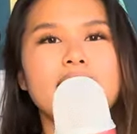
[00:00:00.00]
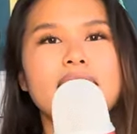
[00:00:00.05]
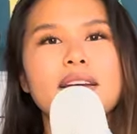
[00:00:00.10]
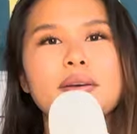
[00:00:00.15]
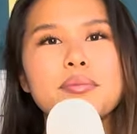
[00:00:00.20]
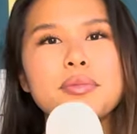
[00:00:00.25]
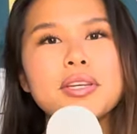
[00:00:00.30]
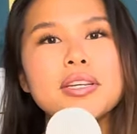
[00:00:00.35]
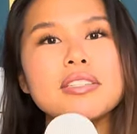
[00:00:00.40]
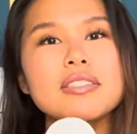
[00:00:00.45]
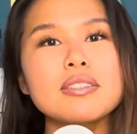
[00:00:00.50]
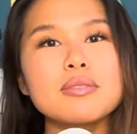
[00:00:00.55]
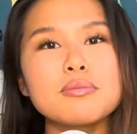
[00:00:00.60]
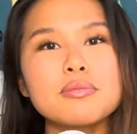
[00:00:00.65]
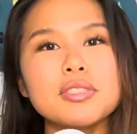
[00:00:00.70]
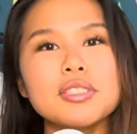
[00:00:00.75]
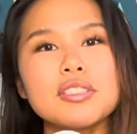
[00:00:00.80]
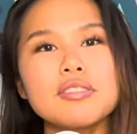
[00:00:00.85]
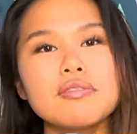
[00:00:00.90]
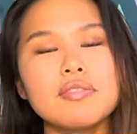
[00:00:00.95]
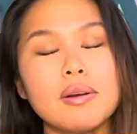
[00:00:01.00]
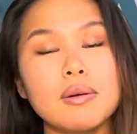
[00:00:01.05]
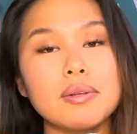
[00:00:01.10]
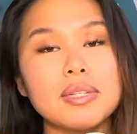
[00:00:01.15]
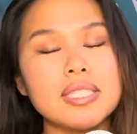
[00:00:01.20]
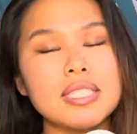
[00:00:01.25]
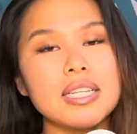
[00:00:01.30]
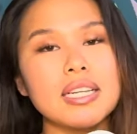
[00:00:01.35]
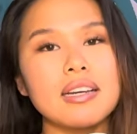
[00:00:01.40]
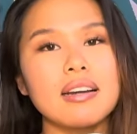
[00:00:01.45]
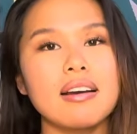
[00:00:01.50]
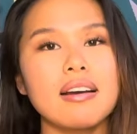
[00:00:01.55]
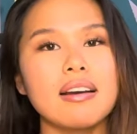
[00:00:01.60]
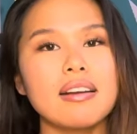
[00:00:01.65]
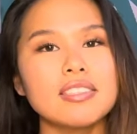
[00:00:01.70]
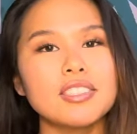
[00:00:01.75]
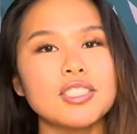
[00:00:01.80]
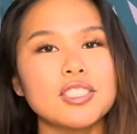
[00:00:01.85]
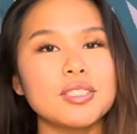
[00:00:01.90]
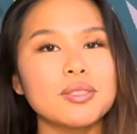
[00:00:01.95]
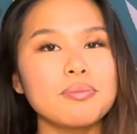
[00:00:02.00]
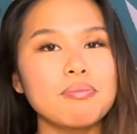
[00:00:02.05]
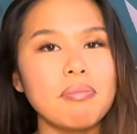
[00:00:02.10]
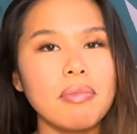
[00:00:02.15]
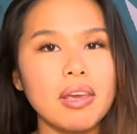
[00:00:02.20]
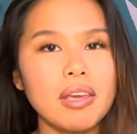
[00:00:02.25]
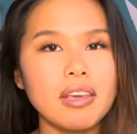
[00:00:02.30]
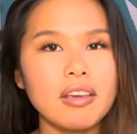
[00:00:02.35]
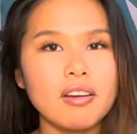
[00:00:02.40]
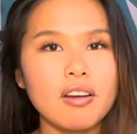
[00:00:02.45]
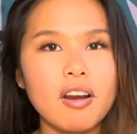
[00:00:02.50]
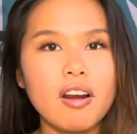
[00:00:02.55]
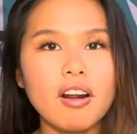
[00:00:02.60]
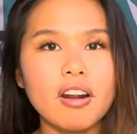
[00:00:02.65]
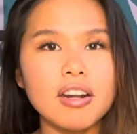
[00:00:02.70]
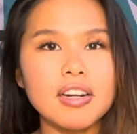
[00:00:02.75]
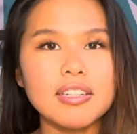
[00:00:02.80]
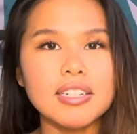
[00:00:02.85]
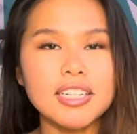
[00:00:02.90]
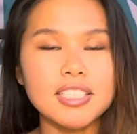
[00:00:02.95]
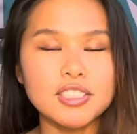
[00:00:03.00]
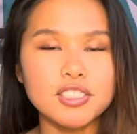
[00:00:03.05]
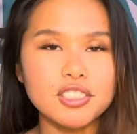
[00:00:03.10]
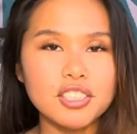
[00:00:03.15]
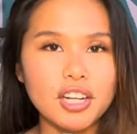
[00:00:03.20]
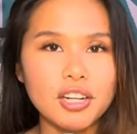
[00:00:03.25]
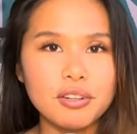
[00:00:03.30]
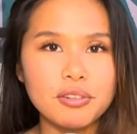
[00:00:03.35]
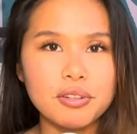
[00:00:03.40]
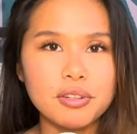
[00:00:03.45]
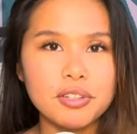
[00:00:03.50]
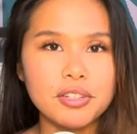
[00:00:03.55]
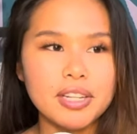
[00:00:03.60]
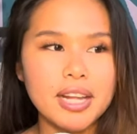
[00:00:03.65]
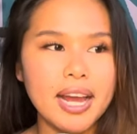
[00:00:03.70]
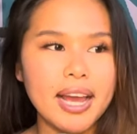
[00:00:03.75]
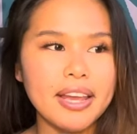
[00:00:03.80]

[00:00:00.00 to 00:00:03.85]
And because I'm really focusing on just making art in general,